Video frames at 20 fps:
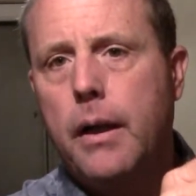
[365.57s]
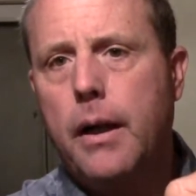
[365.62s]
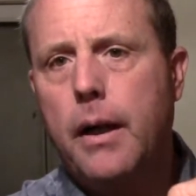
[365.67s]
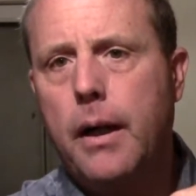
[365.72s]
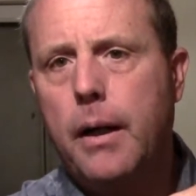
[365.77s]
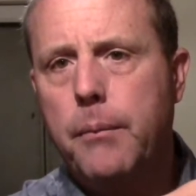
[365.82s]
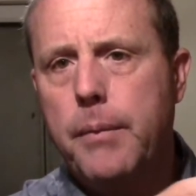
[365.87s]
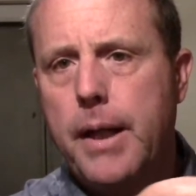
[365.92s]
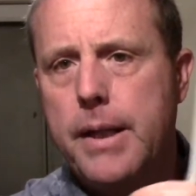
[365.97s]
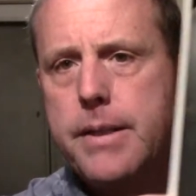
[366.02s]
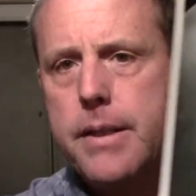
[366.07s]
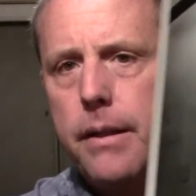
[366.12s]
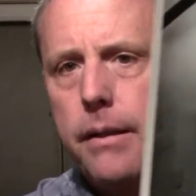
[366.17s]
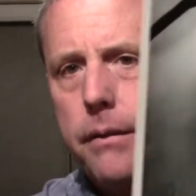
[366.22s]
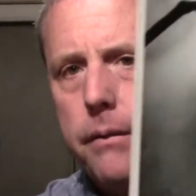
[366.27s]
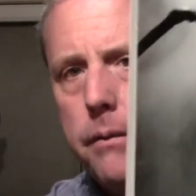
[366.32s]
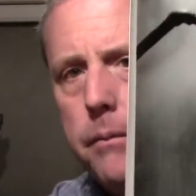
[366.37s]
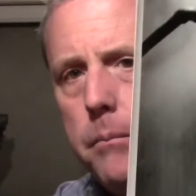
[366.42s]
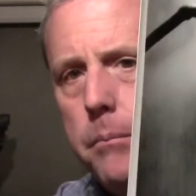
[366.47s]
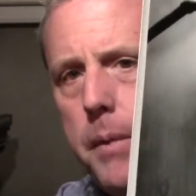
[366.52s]
That's
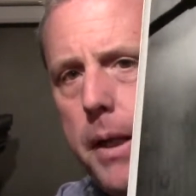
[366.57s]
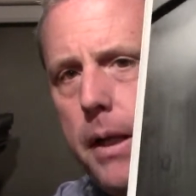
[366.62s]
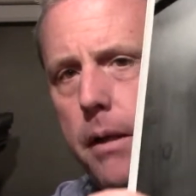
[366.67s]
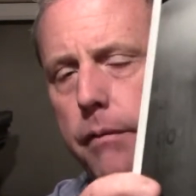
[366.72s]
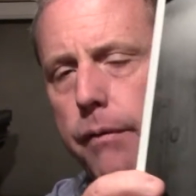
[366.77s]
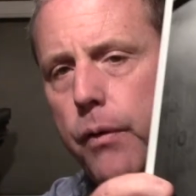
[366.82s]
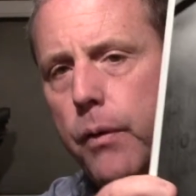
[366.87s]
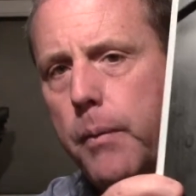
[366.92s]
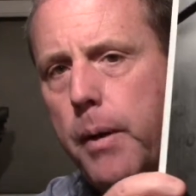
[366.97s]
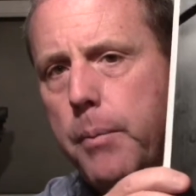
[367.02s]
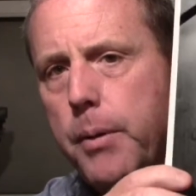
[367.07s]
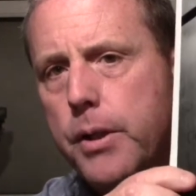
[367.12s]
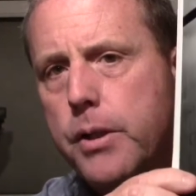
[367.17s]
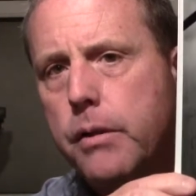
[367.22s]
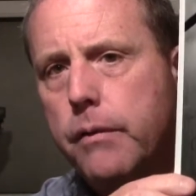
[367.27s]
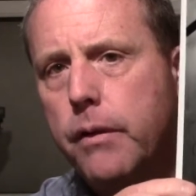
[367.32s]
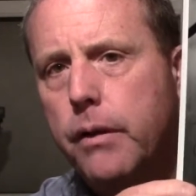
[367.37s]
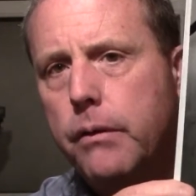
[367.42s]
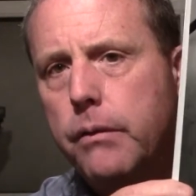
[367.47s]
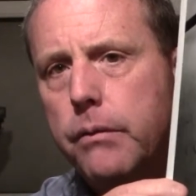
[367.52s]
a medium format
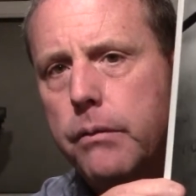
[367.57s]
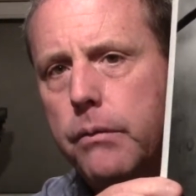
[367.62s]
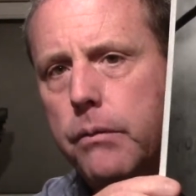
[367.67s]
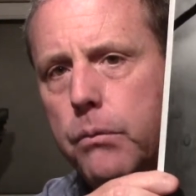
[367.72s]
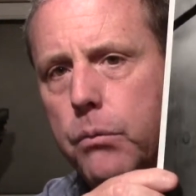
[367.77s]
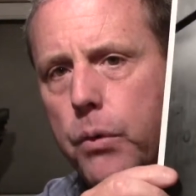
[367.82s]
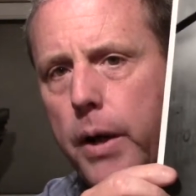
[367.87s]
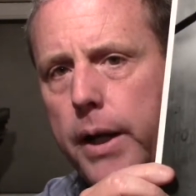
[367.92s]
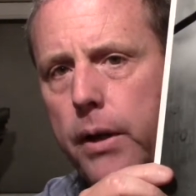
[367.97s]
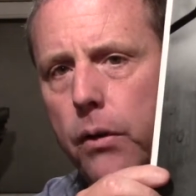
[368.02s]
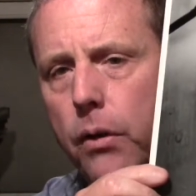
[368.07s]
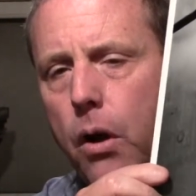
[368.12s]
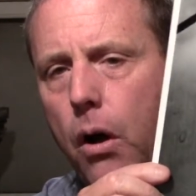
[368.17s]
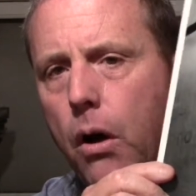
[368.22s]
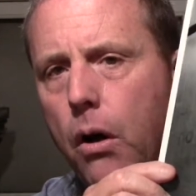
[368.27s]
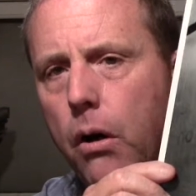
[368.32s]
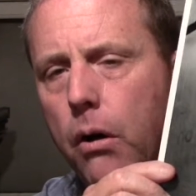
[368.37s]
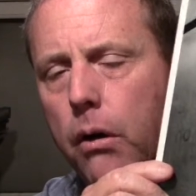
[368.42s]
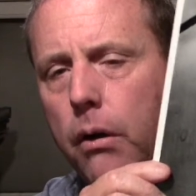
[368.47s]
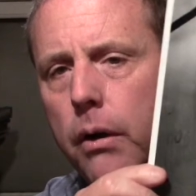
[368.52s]
picture of a rail
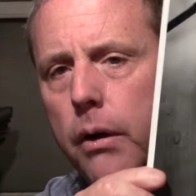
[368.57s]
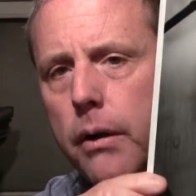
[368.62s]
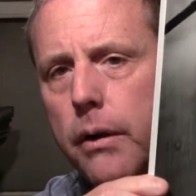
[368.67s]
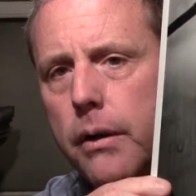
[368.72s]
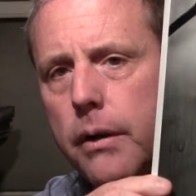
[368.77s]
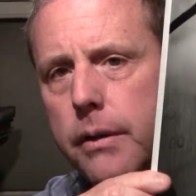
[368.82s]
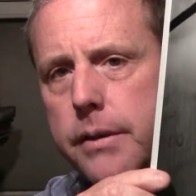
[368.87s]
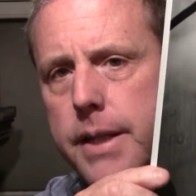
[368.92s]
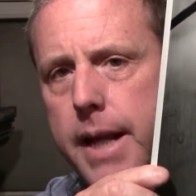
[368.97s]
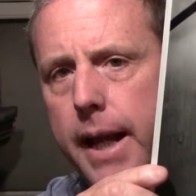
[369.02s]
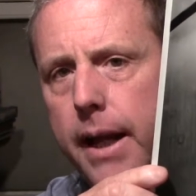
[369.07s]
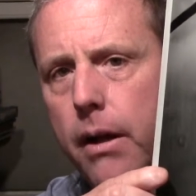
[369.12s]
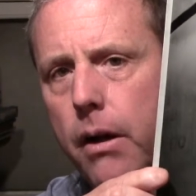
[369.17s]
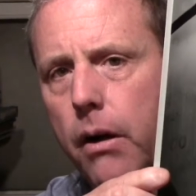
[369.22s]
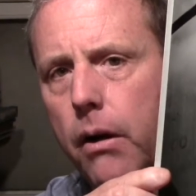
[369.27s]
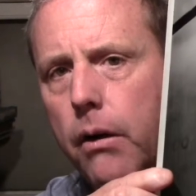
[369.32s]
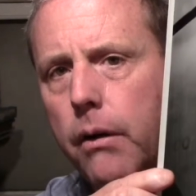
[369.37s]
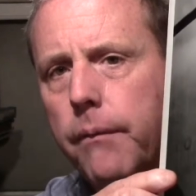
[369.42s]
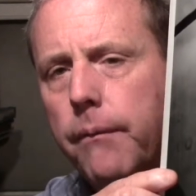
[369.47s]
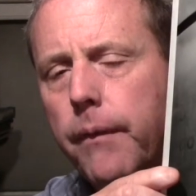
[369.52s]
car, tank
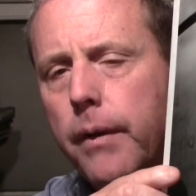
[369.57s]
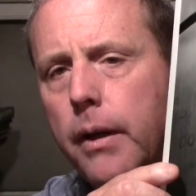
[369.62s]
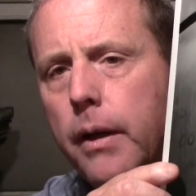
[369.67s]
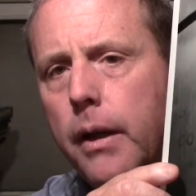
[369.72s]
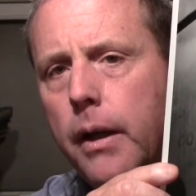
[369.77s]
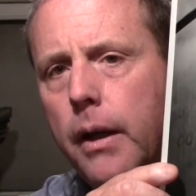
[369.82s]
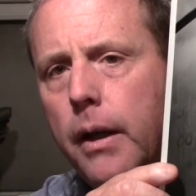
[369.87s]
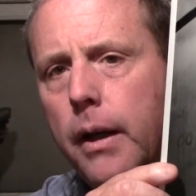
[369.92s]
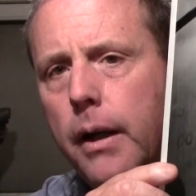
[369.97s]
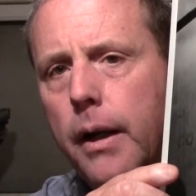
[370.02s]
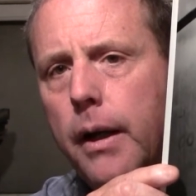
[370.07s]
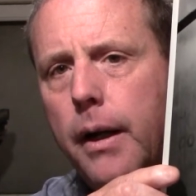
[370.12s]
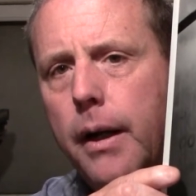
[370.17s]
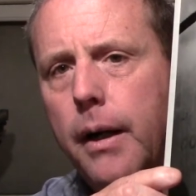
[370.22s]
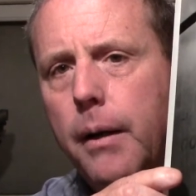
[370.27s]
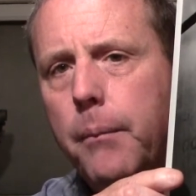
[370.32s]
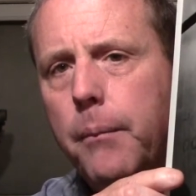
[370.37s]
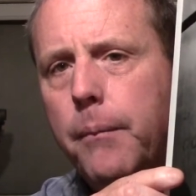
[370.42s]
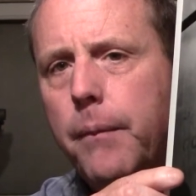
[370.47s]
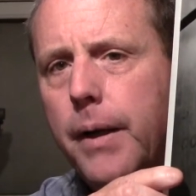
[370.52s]
car.
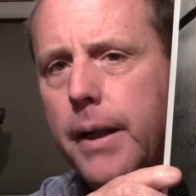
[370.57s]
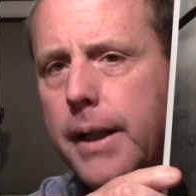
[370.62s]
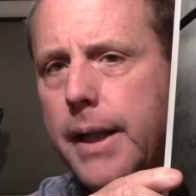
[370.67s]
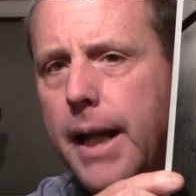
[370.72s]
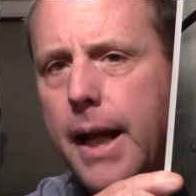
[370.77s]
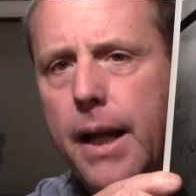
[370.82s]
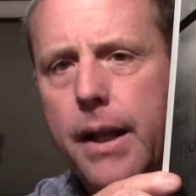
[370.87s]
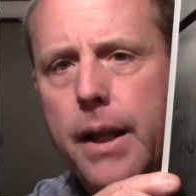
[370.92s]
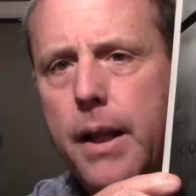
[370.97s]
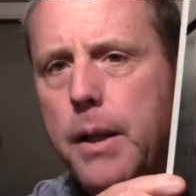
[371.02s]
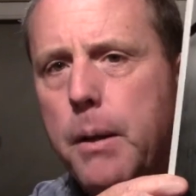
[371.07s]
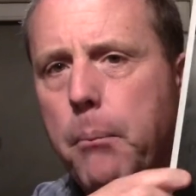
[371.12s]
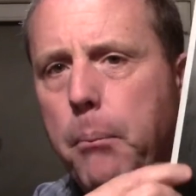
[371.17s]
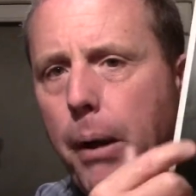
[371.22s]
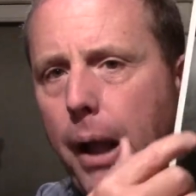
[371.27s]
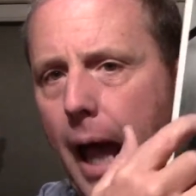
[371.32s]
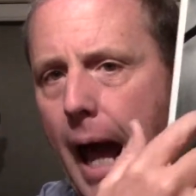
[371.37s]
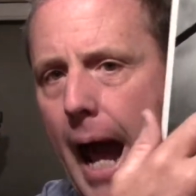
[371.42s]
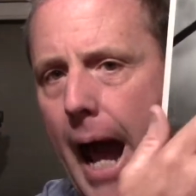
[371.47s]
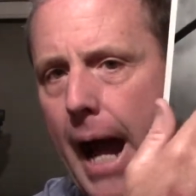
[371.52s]
Again, the
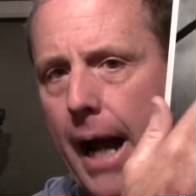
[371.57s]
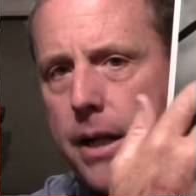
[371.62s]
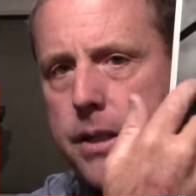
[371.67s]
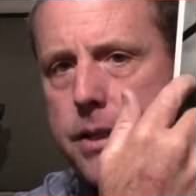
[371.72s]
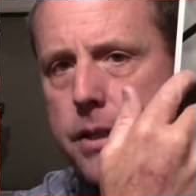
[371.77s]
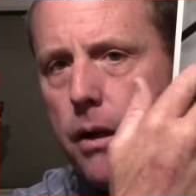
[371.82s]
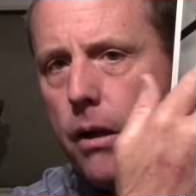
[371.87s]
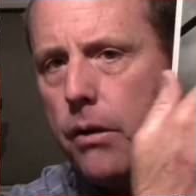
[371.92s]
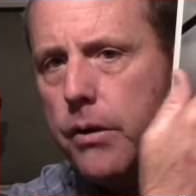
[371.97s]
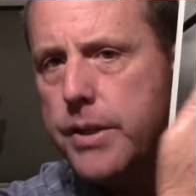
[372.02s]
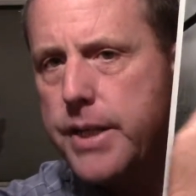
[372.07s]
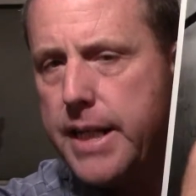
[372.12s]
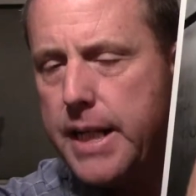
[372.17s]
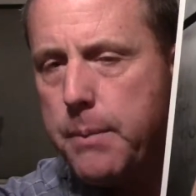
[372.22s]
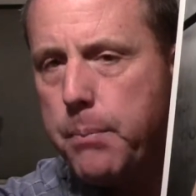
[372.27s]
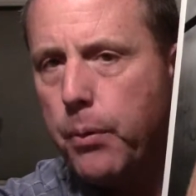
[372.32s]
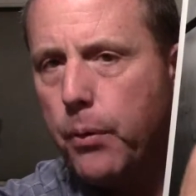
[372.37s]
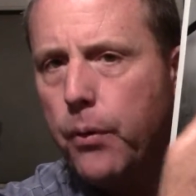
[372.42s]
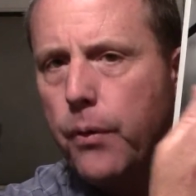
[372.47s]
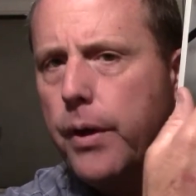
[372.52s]
blacks are
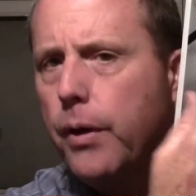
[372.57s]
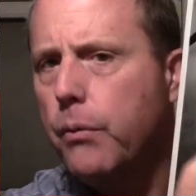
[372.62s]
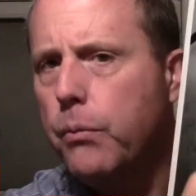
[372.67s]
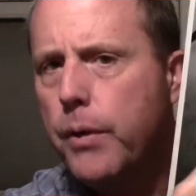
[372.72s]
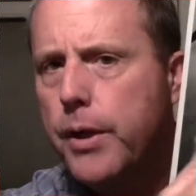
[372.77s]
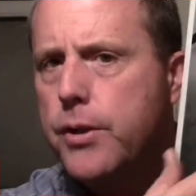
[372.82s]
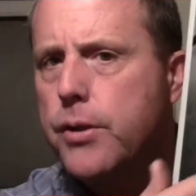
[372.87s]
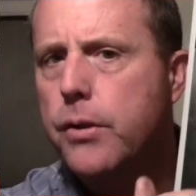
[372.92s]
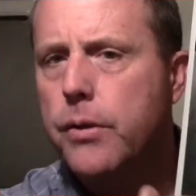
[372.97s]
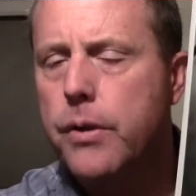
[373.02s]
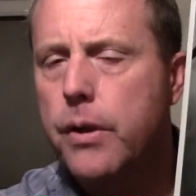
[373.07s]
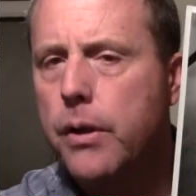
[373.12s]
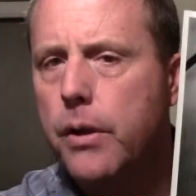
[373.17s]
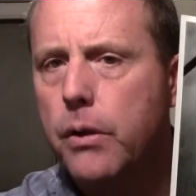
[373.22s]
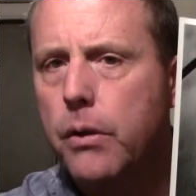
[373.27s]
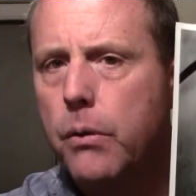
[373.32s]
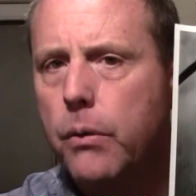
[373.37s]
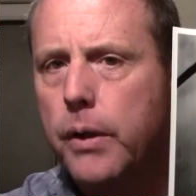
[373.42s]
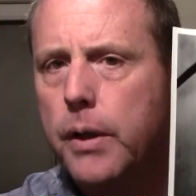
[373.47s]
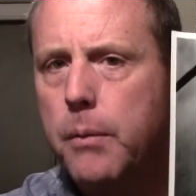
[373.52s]
deeper, they're richer than
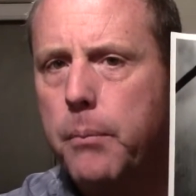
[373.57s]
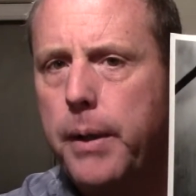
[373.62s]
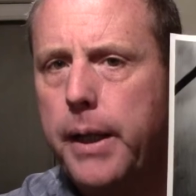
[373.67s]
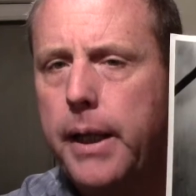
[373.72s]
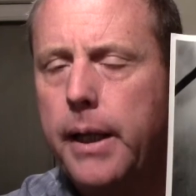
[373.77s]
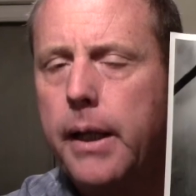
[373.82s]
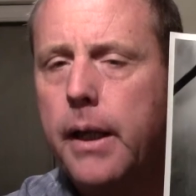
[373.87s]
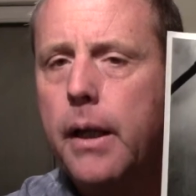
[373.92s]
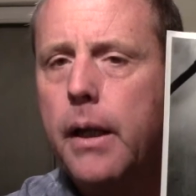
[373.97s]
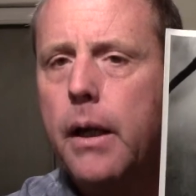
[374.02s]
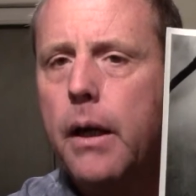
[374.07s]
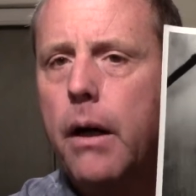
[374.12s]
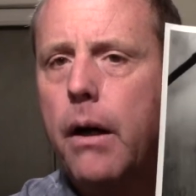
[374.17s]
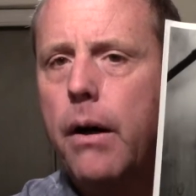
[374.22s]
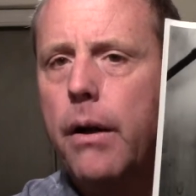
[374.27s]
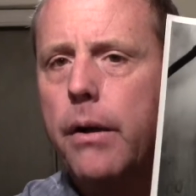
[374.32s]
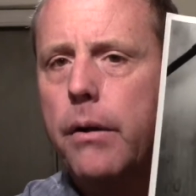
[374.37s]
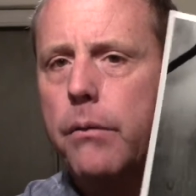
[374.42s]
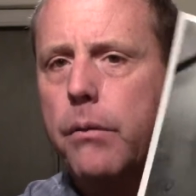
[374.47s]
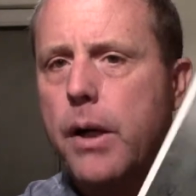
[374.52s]
they're going to be
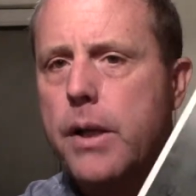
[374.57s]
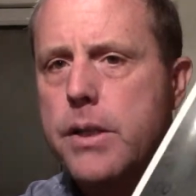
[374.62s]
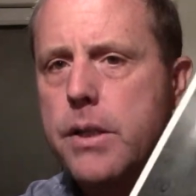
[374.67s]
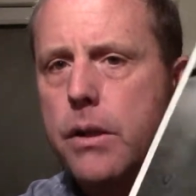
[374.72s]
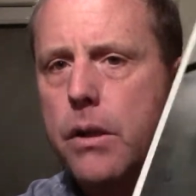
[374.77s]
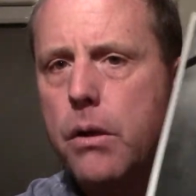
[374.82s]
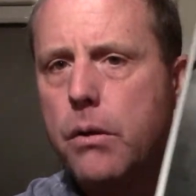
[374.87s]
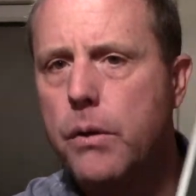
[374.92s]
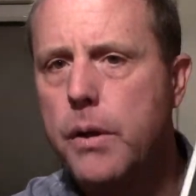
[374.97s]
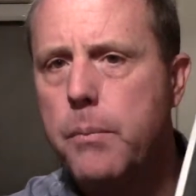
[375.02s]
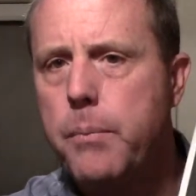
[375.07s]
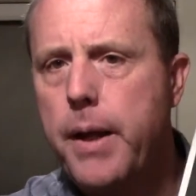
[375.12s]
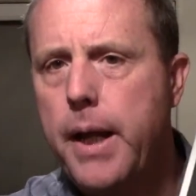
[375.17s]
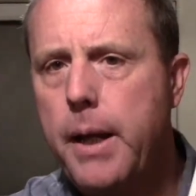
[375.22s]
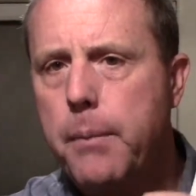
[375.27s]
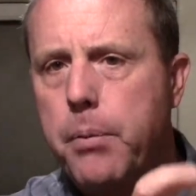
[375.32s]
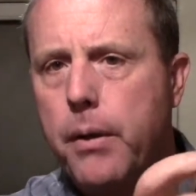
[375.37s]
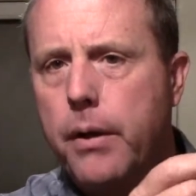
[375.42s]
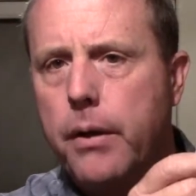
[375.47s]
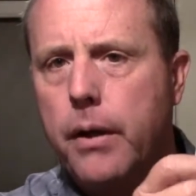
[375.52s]
on a resin-coated
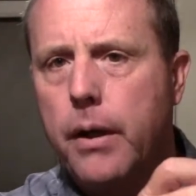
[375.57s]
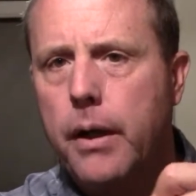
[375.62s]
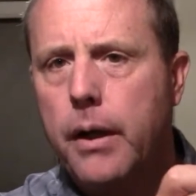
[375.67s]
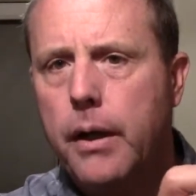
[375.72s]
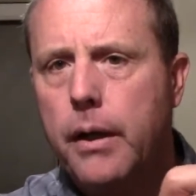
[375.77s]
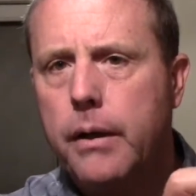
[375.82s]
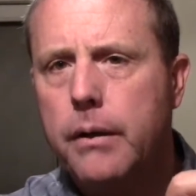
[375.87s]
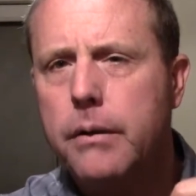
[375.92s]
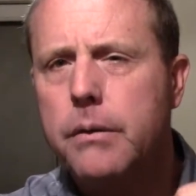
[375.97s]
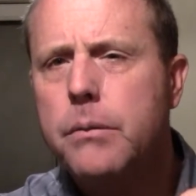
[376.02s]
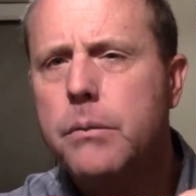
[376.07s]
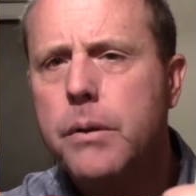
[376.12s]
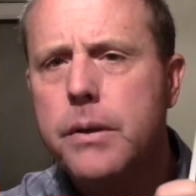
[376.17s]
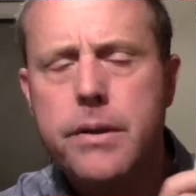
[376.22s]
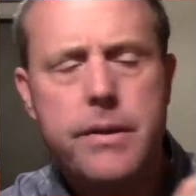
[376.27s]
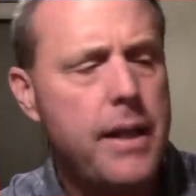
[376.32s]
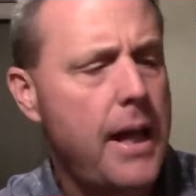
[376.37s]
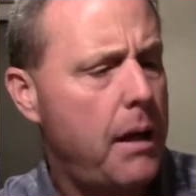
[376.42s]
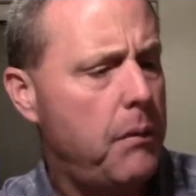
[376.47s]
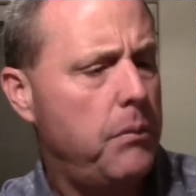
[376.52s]
paper.
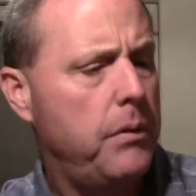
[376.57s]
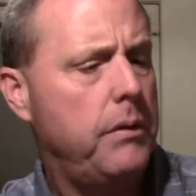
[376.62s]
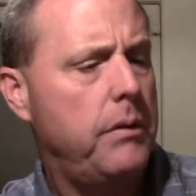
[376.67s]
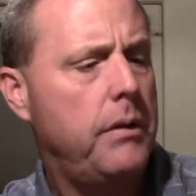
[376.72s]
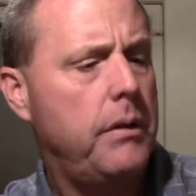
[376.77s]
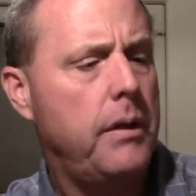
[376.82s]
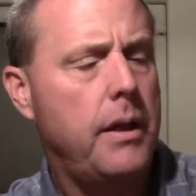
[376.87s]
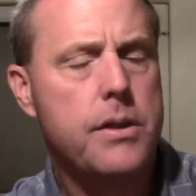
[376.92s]
What's that one?